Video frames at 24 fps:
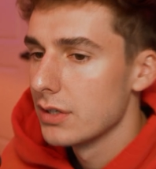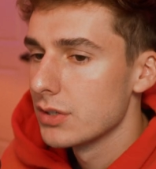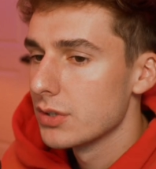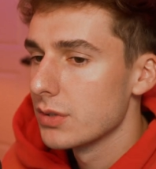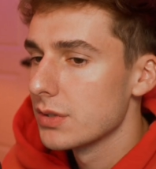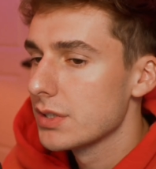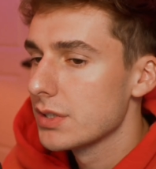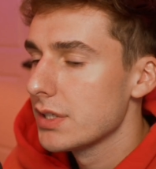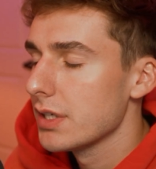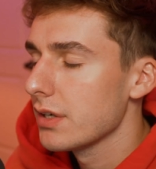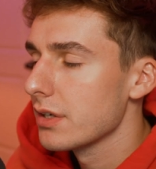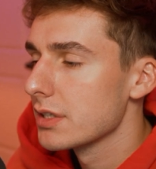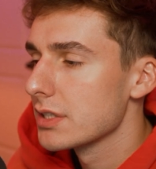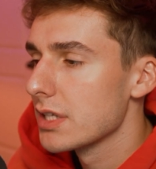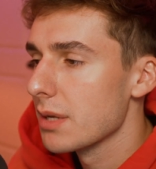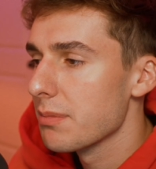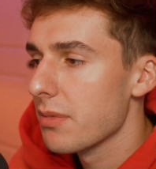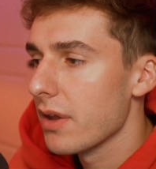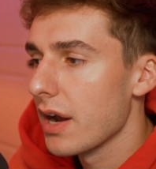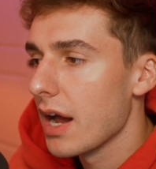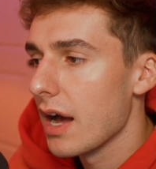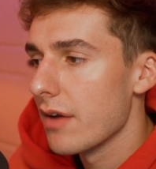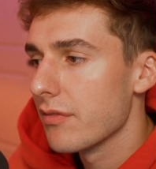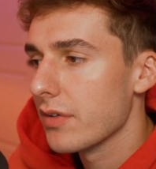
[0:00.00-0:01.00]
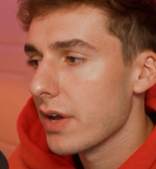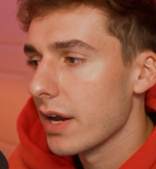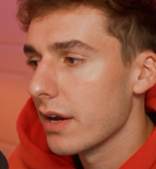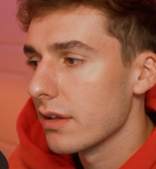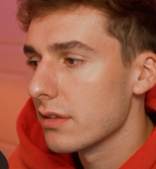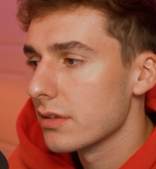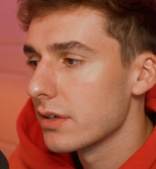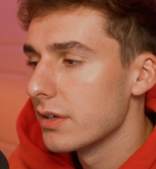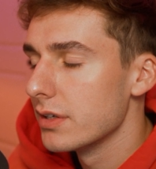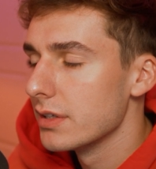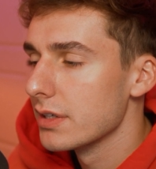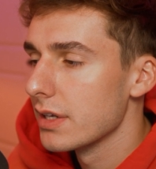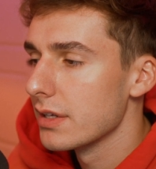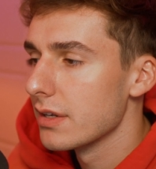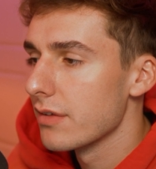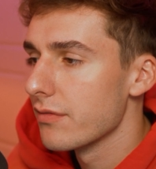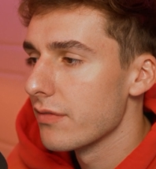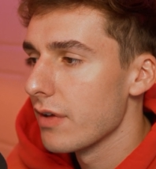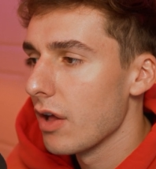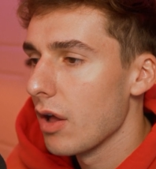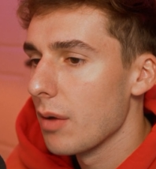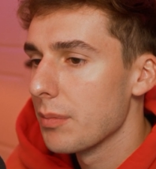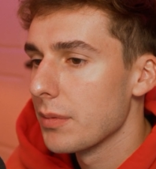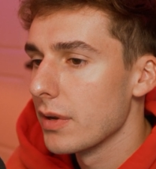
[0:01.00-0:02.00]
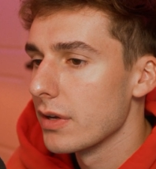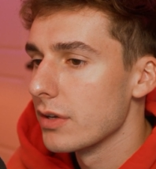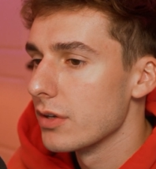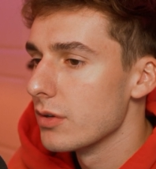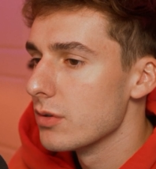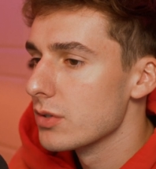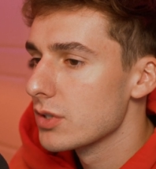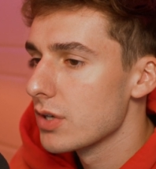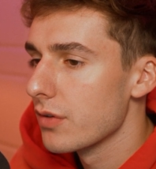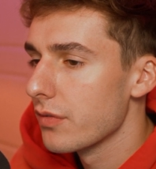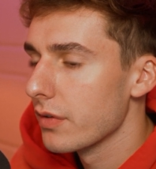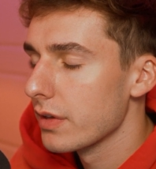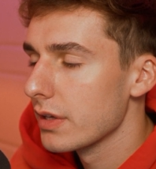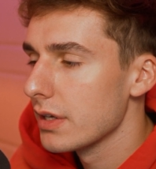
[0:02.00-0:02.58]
So secret tip that I've kind of learned and developed and used over the